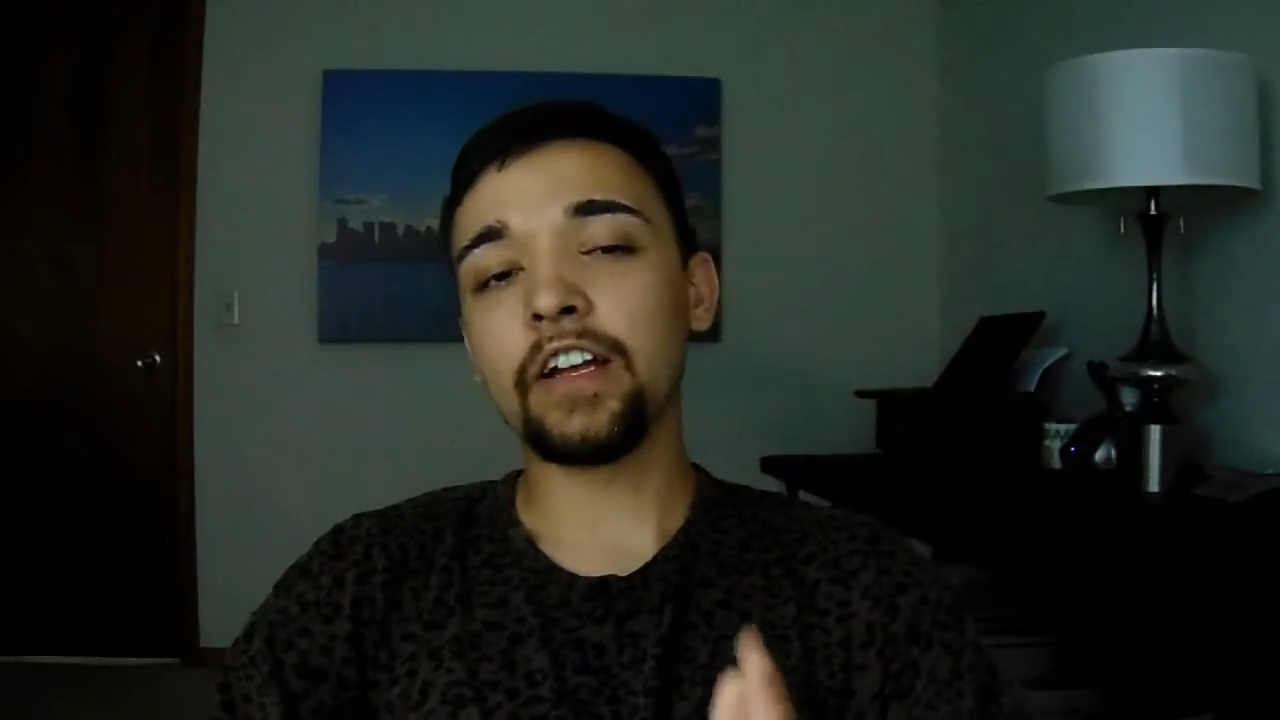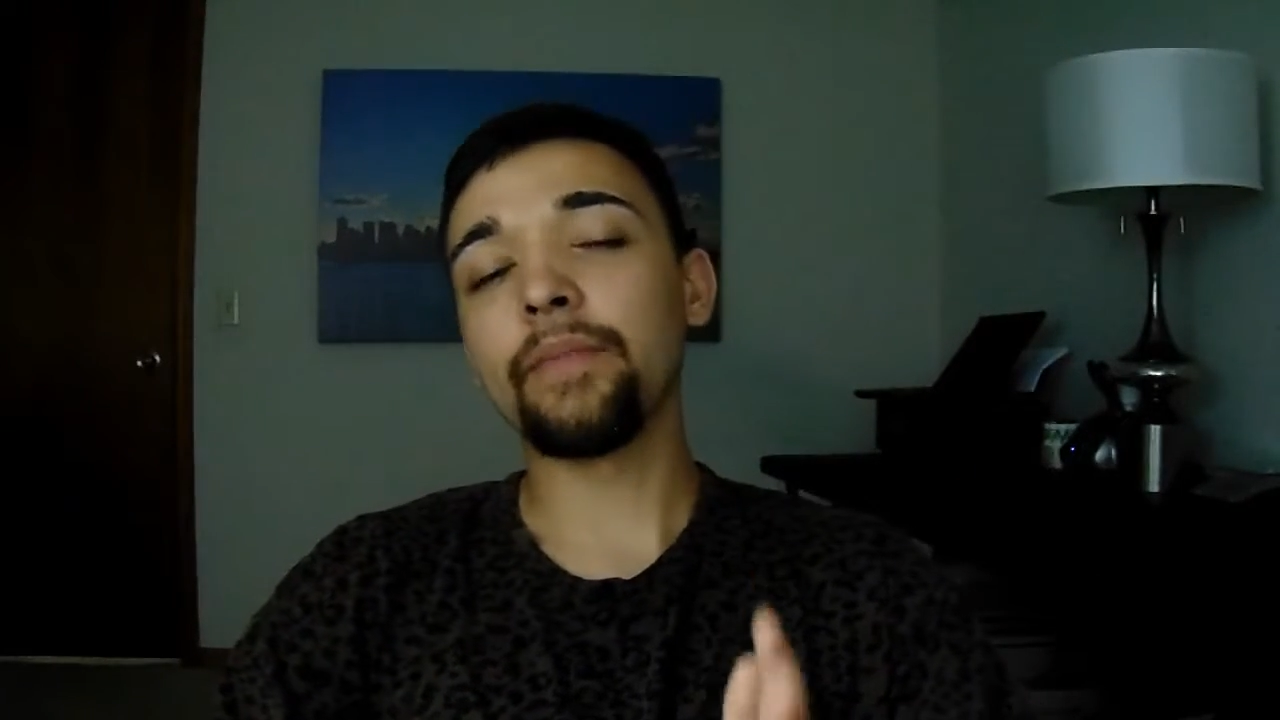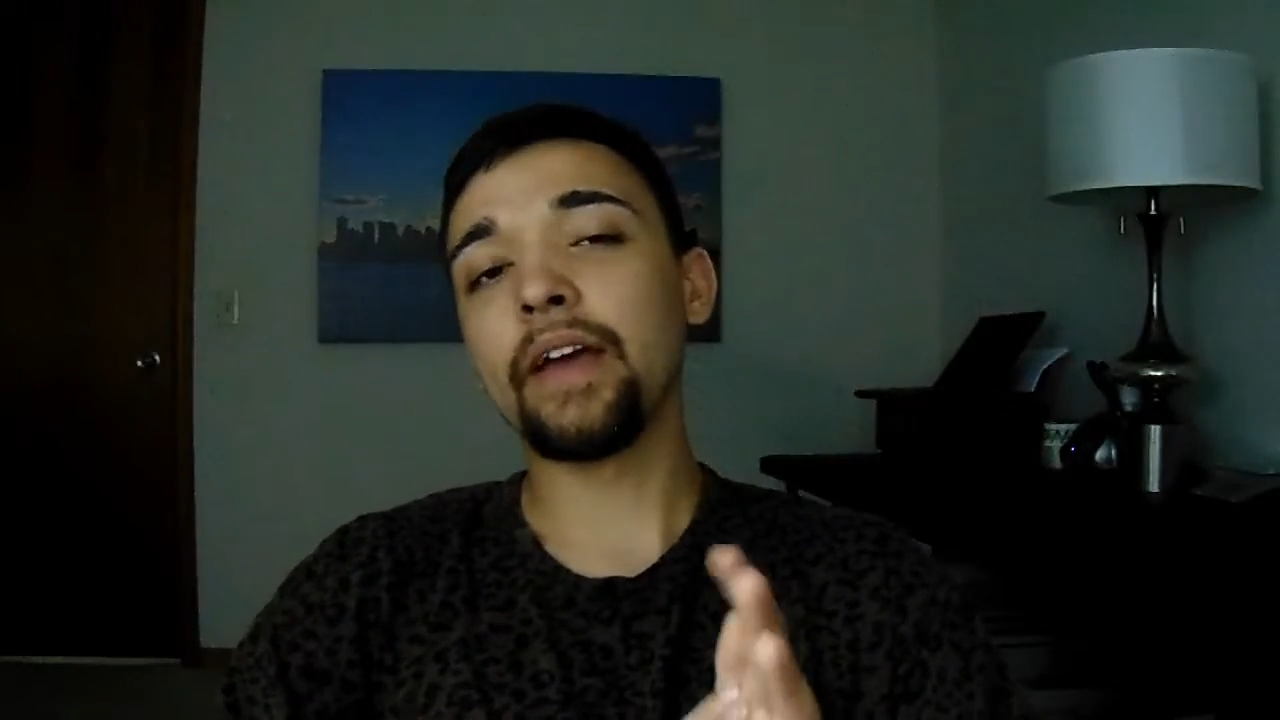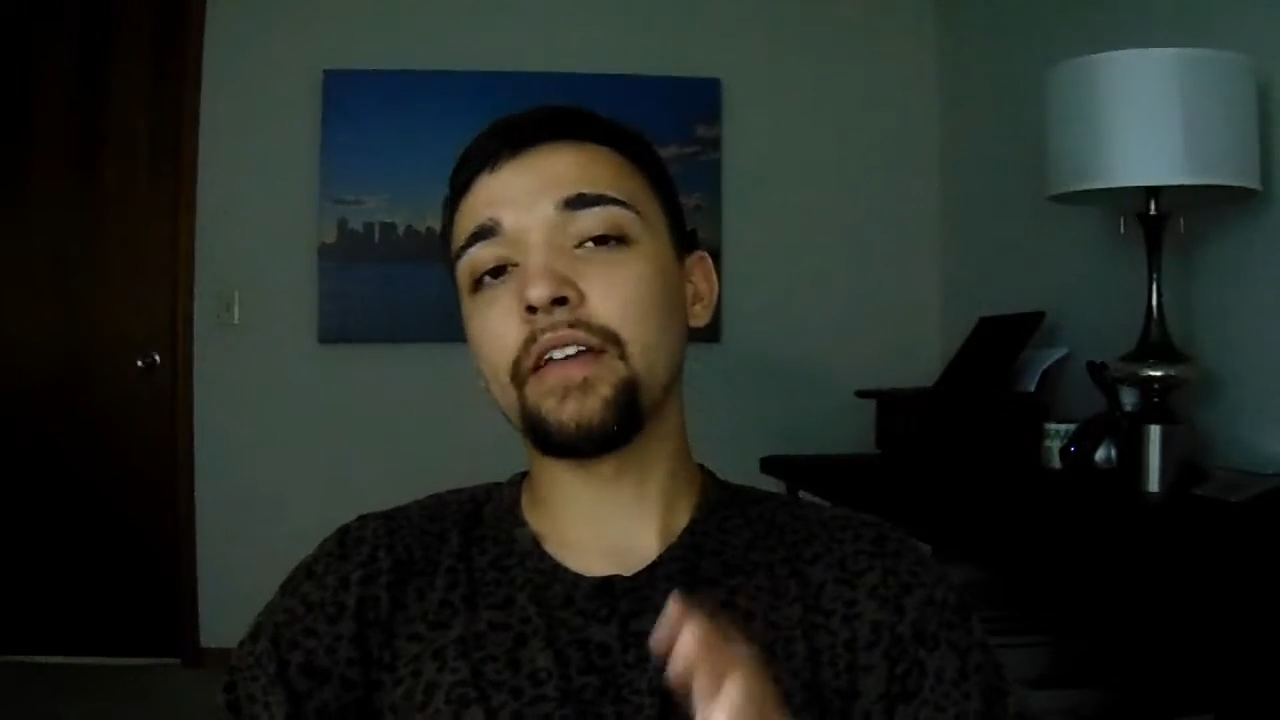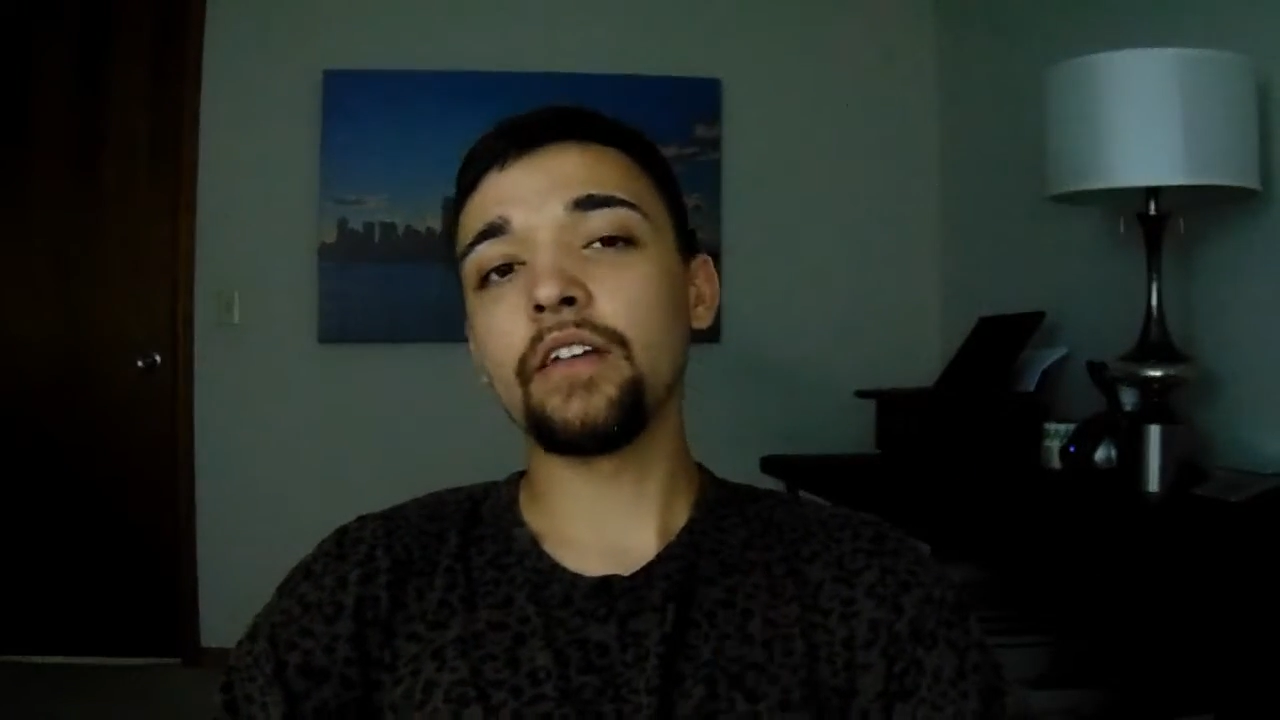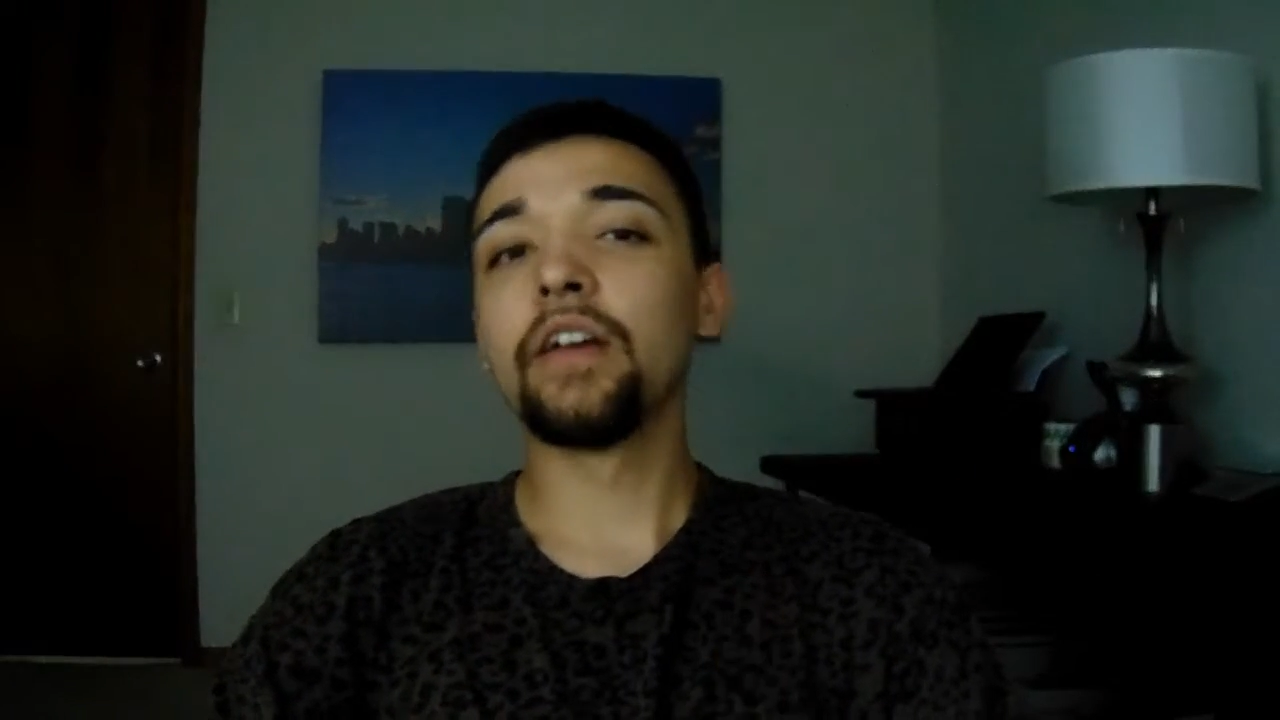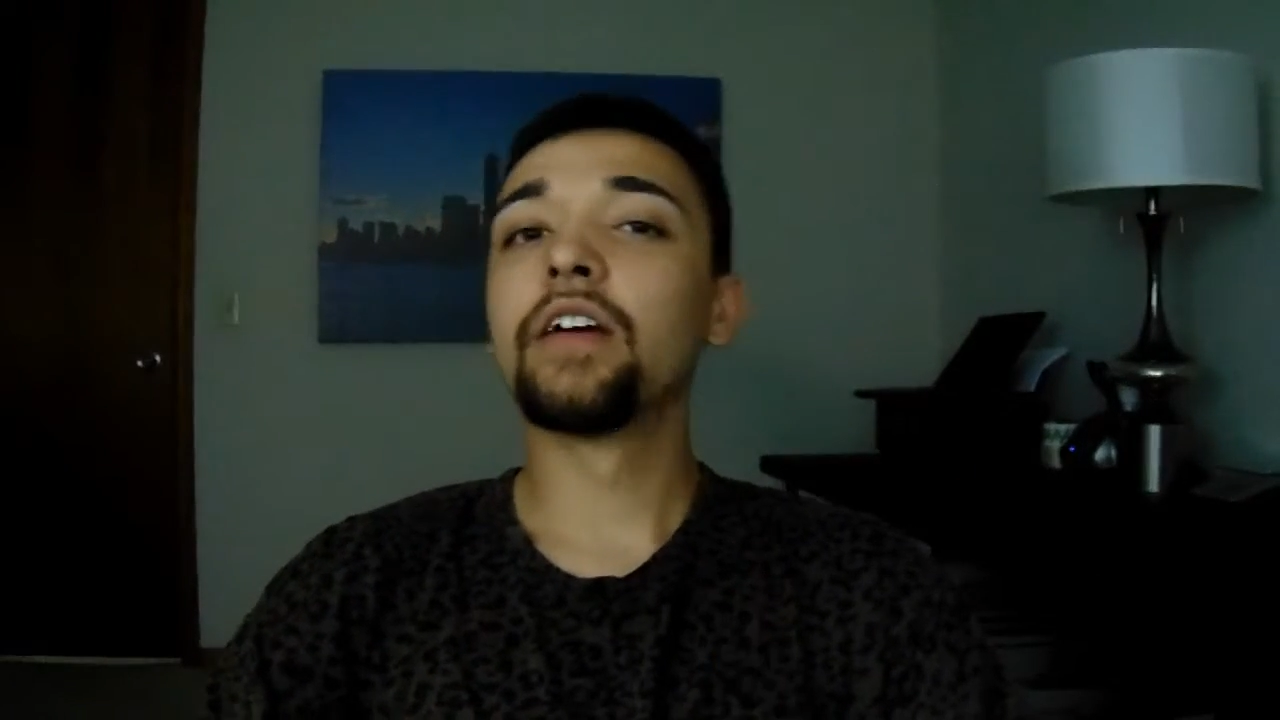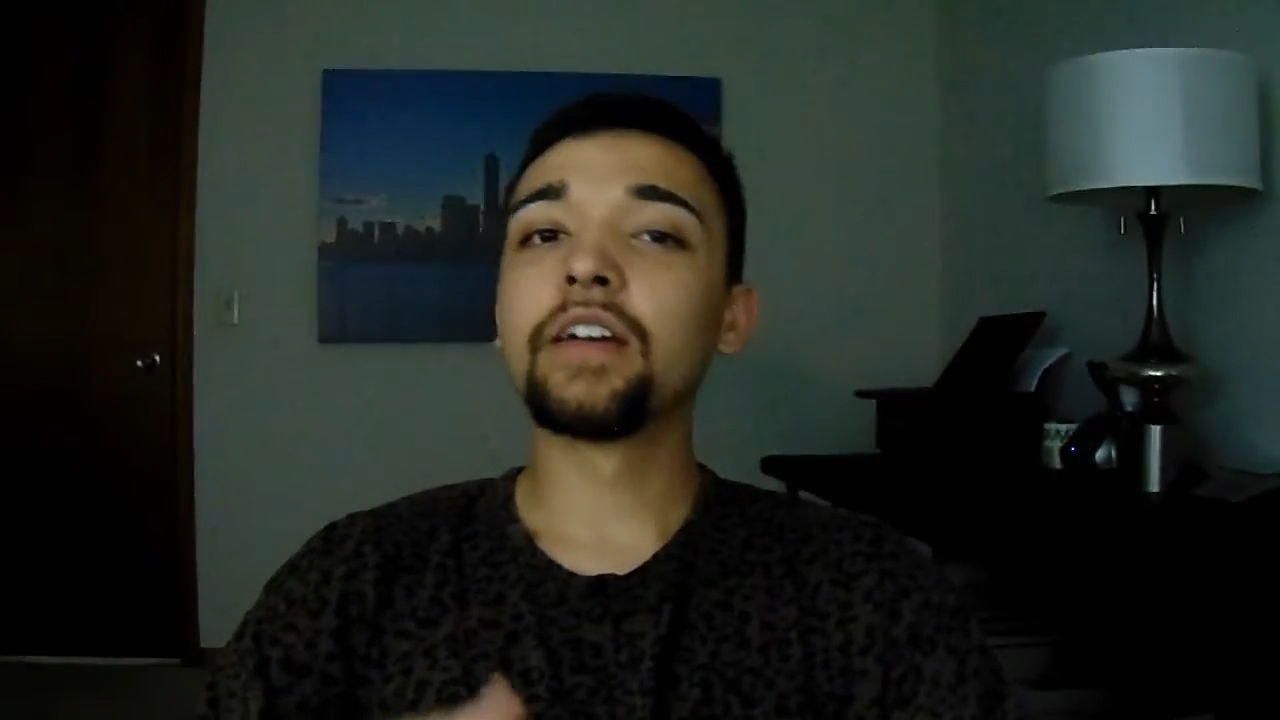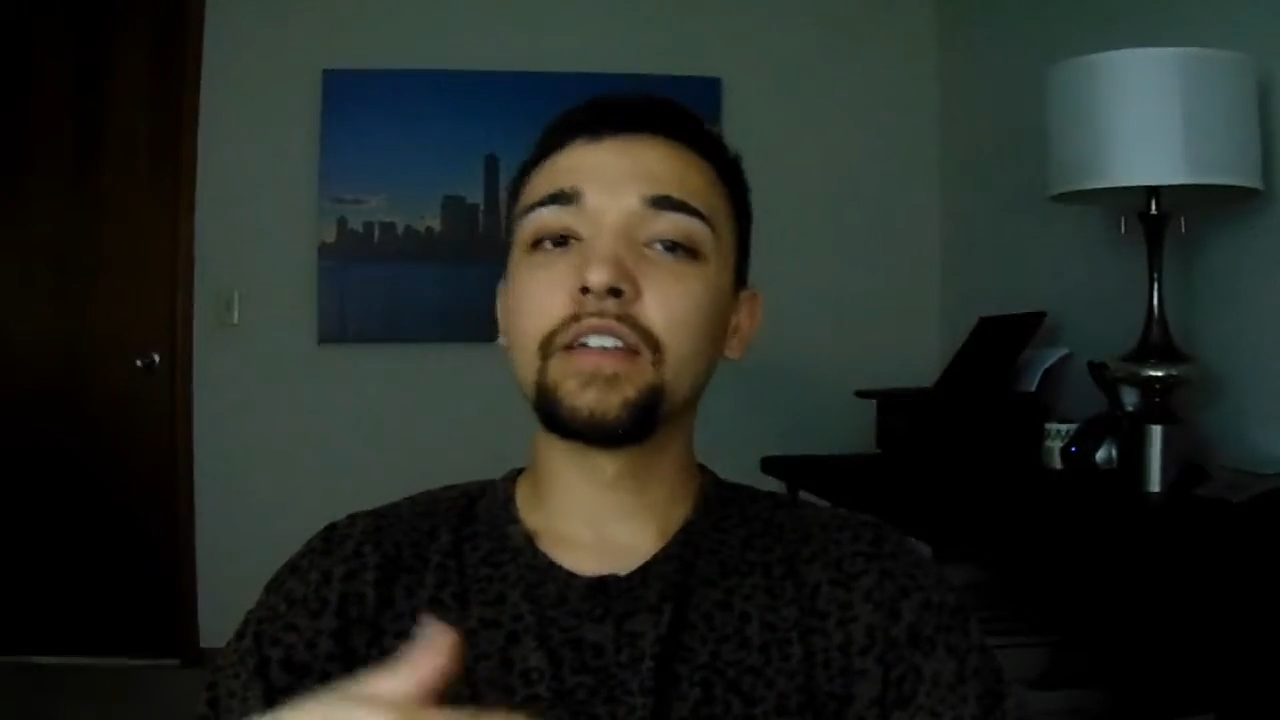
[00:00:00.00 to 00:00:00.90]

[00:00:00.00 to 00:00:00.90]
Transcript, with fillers: recommend